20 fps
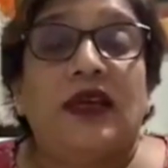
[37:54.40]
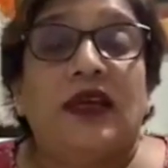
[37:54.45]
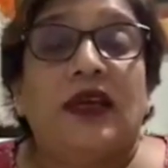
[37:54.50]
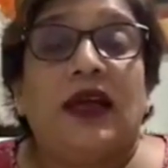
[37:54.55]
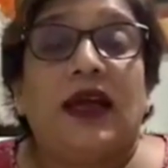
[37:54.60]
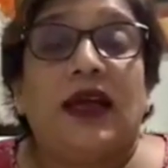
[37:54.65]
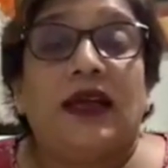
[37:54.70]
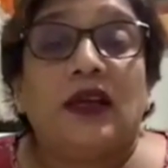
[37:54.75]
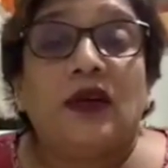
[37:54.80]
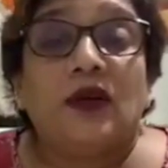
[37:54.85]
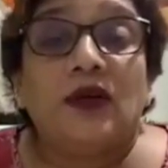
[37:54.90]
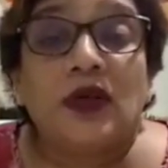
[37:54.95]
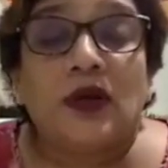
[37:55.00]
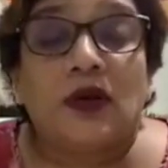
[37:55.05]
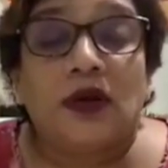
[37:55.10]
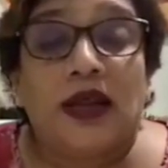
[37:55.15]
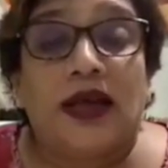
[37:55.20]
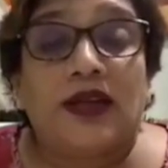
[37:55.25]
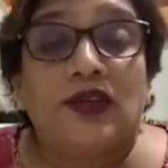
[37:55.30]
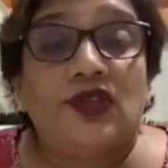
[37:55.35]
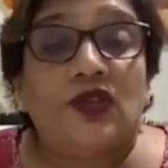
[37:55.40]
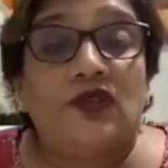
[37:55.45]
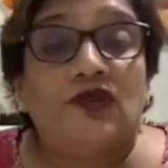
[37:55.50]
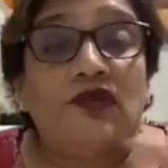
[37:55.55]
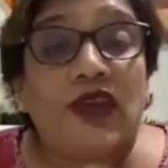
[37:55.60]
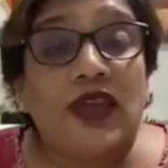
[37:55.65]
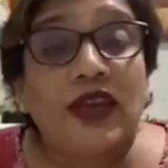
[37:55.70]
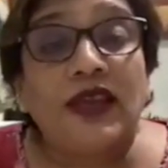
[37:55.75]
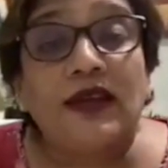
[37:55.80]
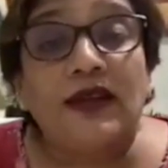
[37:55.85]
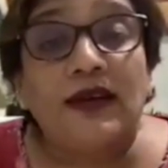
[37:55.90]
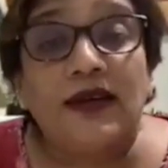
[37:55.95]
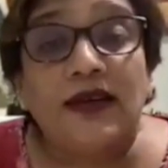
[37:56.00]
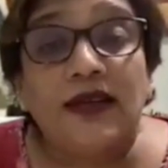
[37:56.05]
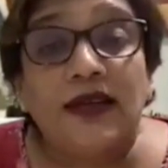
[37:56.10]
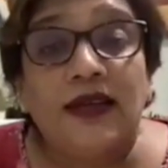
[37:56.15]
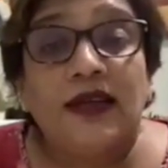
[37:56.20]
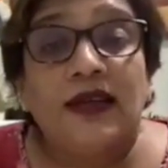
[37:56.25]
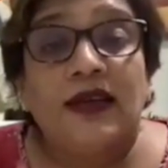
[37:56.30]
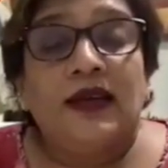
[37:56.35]
and good collagen very
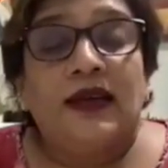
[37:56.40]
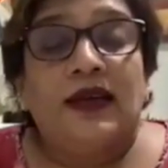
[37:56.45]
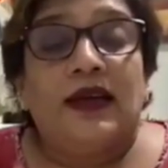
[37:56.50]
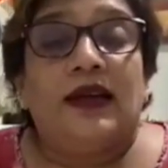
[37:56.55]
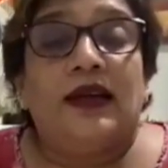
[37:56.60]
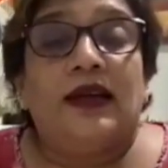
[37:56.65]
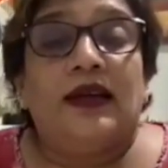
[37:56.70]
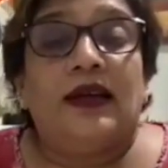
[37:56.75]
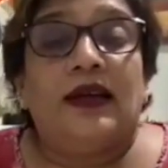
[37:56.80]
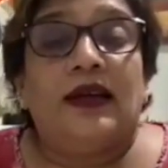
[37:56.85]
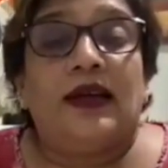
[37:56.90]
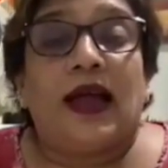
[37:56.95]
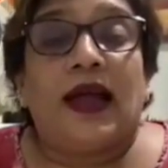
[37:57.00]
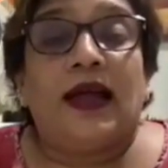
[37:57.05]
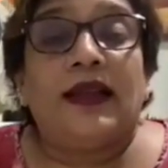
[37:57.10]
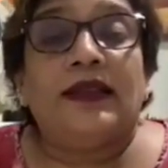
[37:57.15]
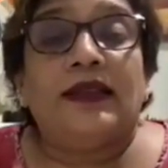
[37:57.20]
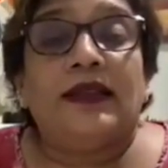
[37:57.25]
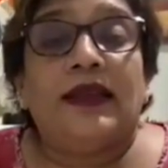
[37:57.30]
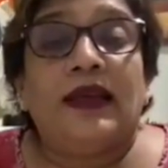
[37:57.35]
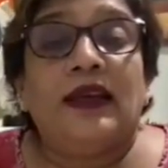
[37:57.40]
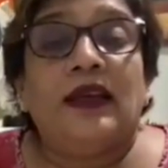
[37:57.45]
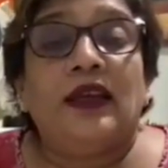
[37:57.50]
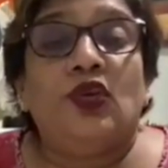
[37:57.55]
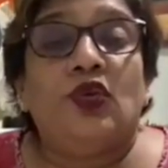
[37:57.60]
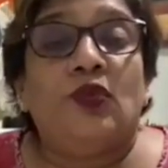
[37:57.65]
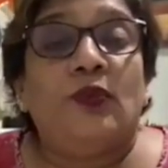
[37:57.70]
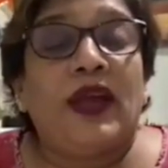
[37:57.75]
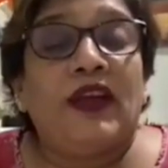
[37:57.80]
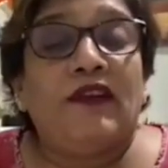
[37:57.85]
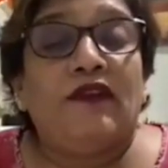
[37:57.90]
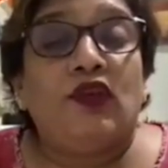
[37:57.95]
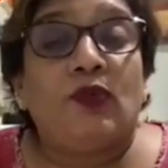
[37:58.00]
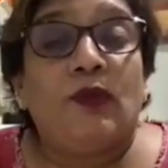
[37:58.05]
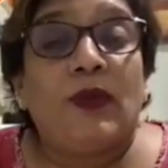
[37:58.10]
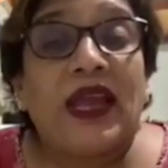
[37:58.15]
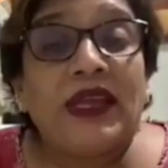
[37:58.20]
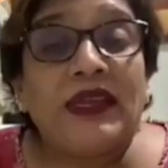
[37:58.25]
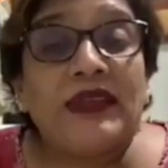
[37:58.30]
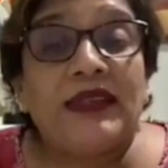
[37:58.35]
early, and then if you
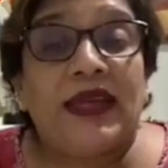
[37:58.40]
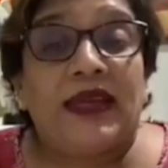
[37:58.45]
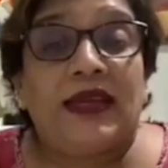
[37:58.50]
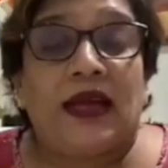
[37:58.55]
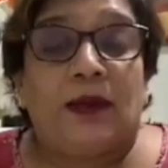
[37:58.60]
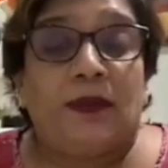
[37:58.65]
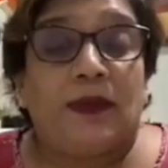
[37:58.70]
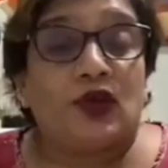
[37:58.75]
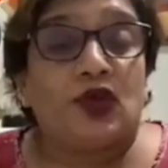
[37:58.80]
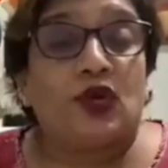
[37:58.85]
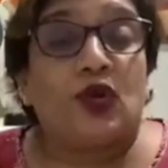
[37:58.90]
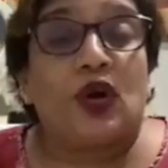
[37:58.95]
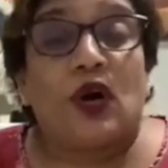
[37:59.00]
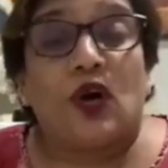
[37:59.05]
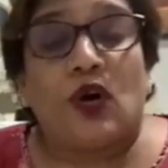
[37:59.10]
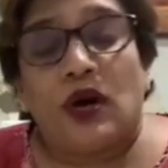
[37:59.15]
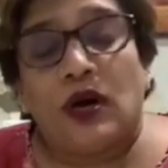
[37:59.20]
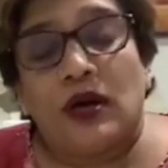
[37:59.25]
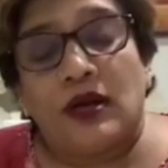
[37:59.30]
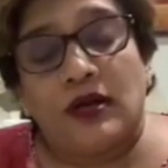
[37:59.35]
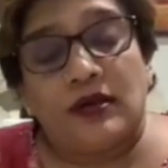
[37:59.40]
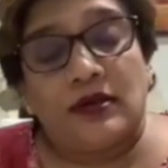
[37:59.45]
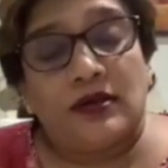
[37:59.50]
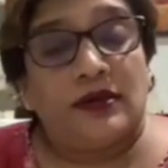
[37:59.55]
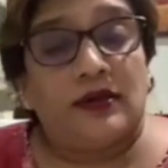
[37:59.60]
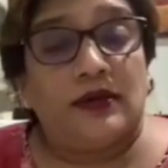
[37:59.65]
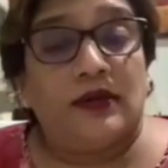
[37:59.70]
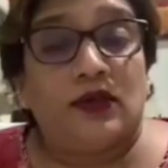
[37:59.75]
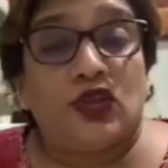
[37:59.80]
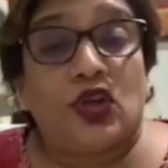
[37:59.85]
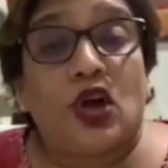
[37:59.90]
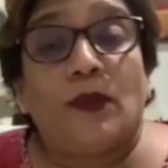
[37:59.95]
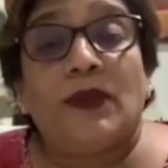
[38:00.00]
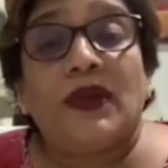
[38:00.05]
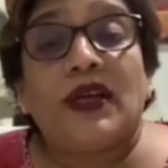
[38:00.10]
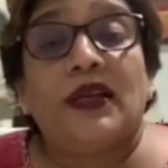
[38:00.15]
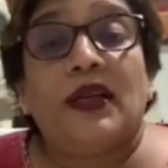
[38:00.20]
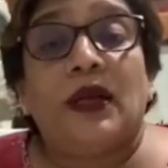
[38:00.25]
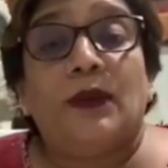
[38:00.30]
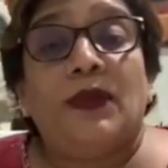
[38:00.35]
maintain up to all
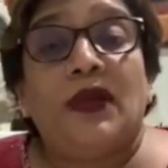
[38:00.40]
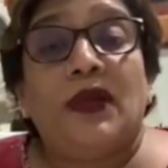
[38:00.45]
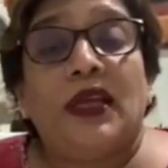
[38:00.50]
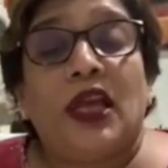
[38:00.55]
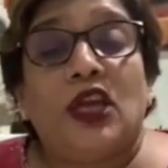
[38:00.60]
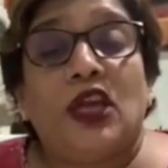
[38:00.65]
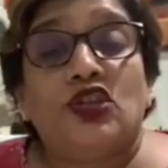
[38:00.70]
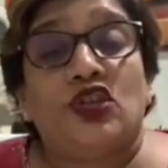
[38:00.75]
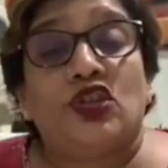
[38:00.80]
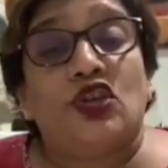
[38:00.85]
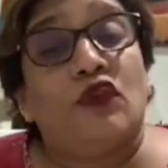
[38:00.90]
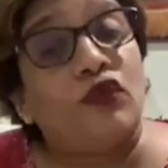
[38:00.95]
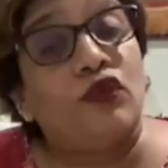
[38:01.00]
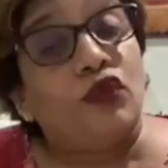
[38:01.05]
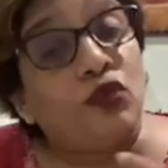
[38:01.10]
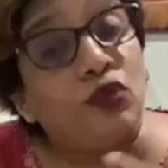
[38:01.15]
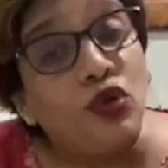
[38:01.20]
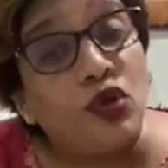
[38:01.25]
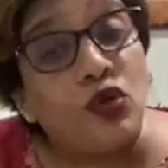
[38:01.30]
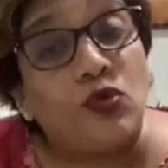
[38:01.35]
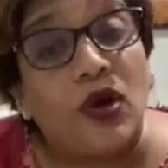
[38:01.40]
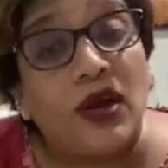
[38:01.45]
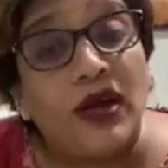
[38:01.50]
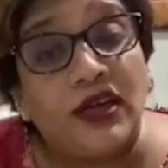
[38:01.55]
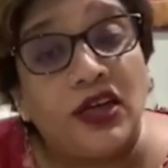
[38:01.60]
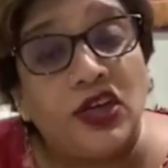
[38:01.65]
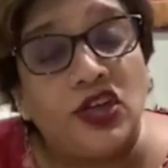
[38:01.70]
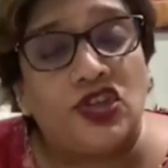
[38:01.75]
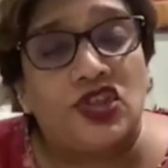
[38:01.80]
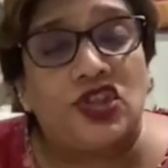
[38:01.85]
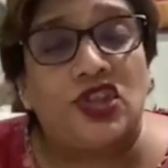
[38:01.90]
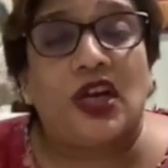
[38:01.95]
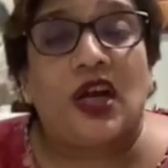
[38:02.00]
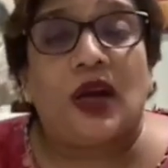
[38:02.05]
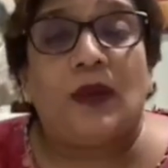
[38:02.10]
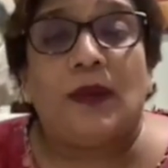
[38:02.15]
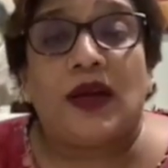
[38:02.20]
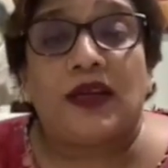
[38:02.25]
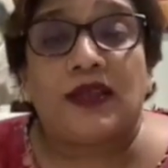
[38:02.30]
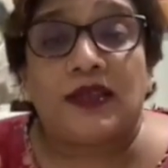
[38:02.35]
topical application of good quality shea
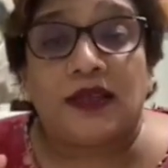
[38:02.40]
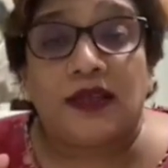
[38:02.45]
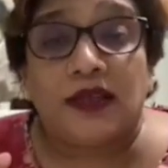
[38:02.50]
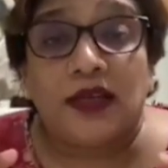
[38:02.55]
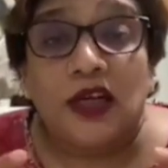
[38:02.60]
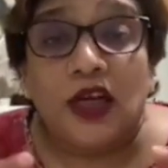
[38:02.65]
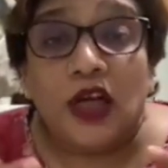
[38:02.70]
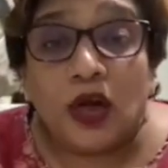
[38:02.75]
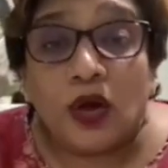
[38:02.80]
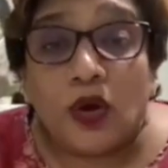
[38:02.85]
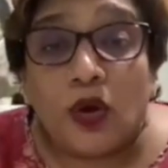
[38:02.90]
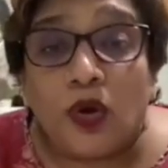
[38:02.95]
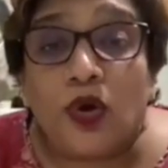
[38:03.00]
butter, cocoa